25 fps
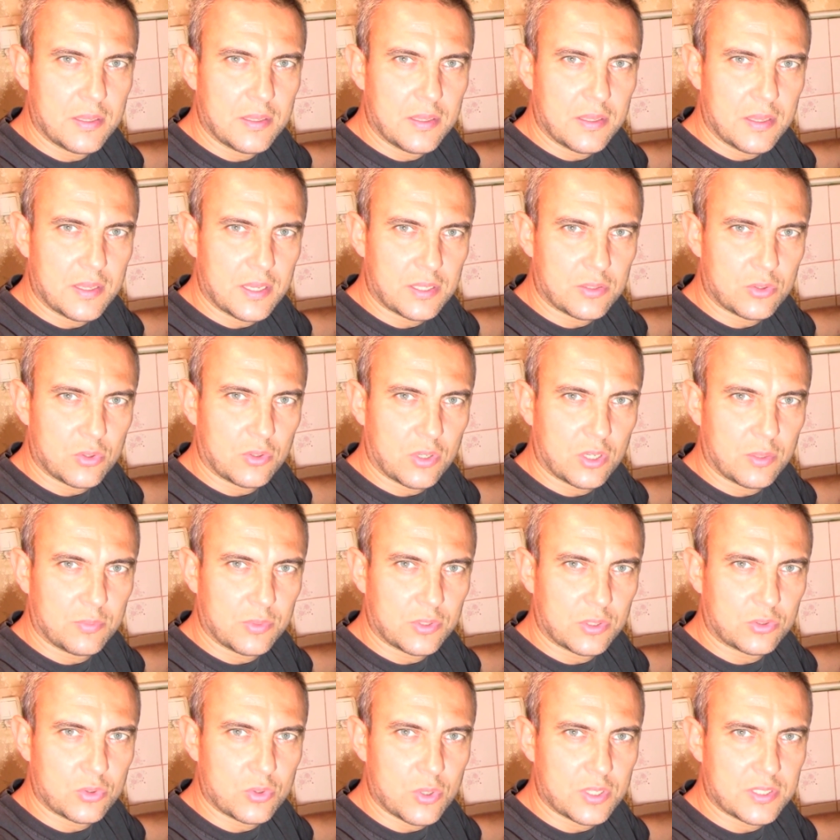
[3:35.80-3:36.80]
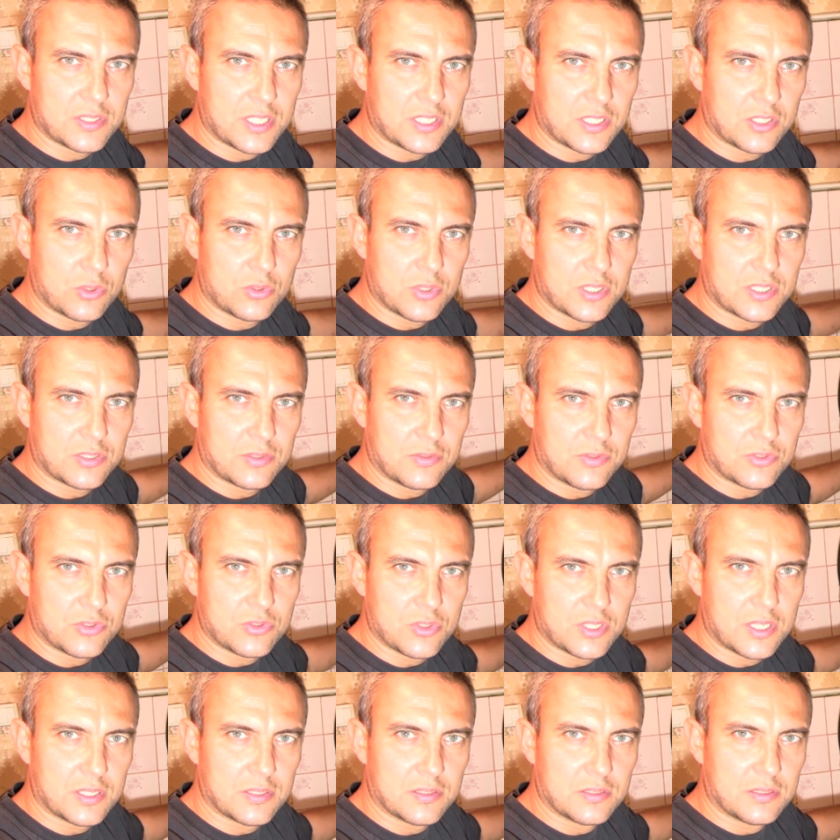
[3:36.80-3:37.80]
and took up to 20 degrees of
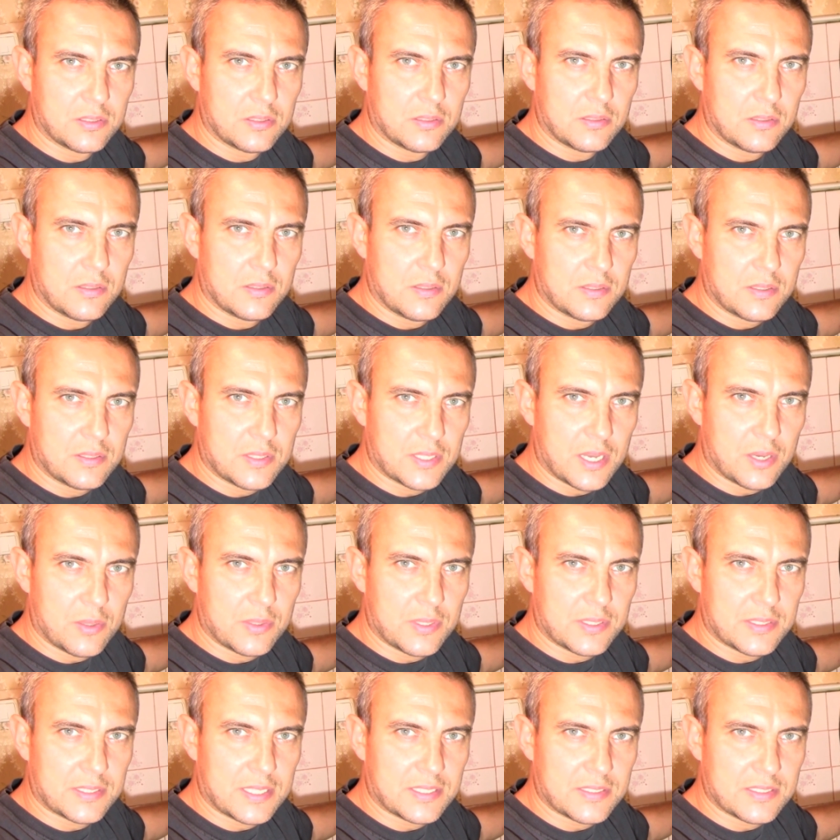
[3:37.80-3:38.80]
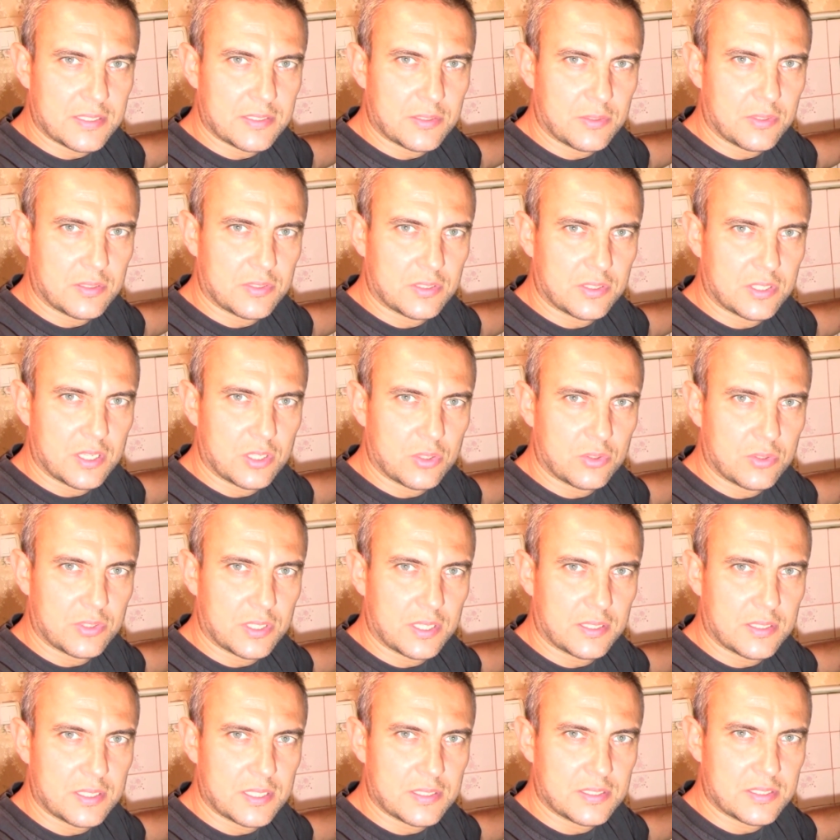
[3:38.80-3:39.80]
strength. Now it is necessary to dilute
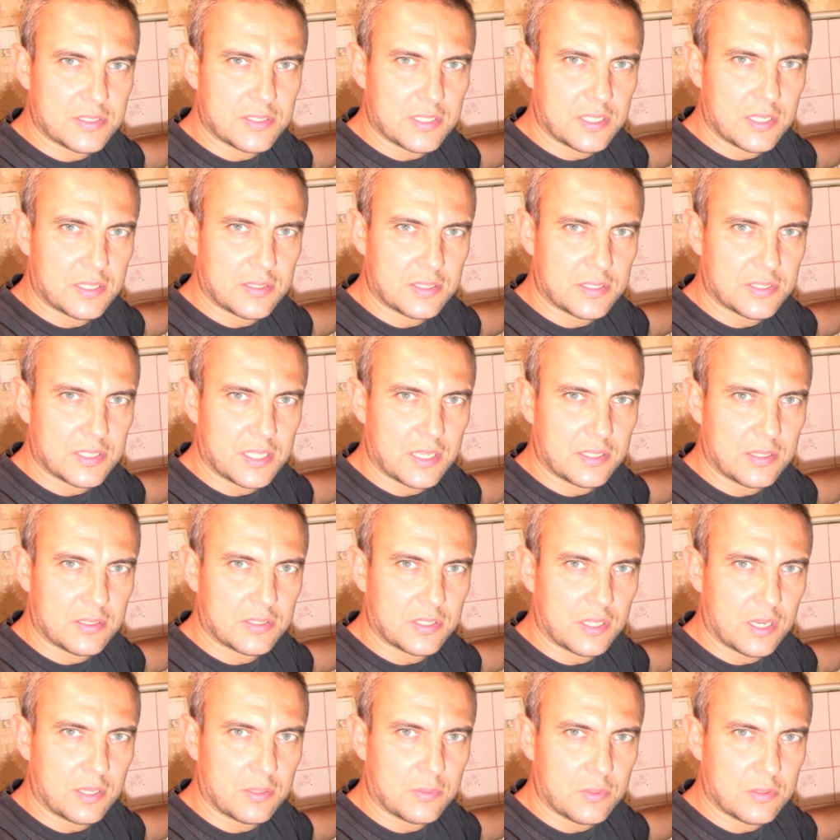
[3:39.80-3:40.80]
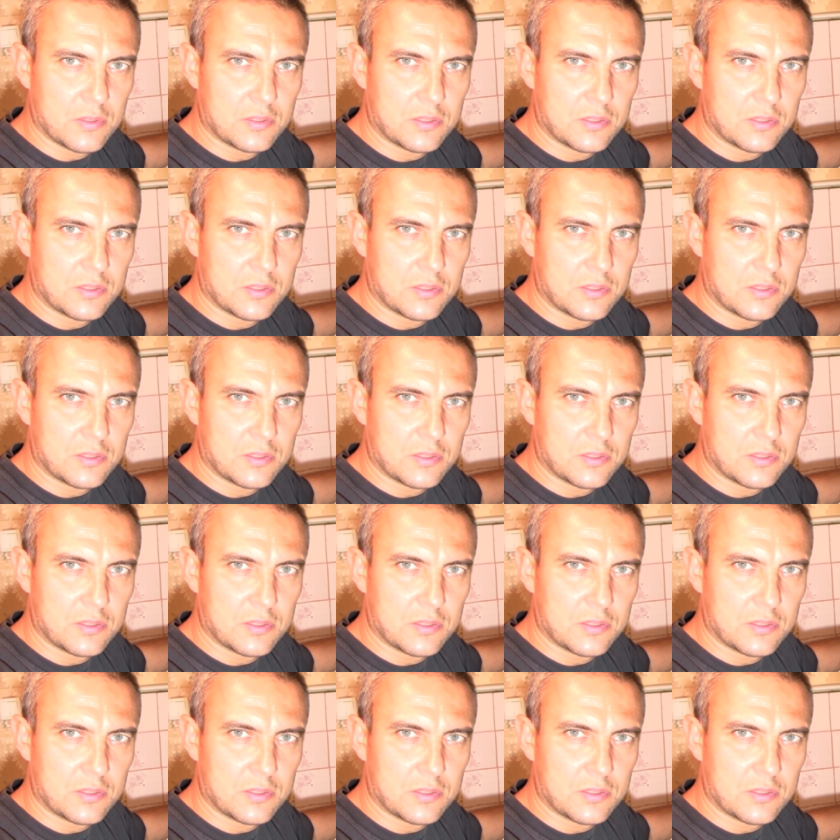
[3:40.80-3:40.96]
it and distill it a second time.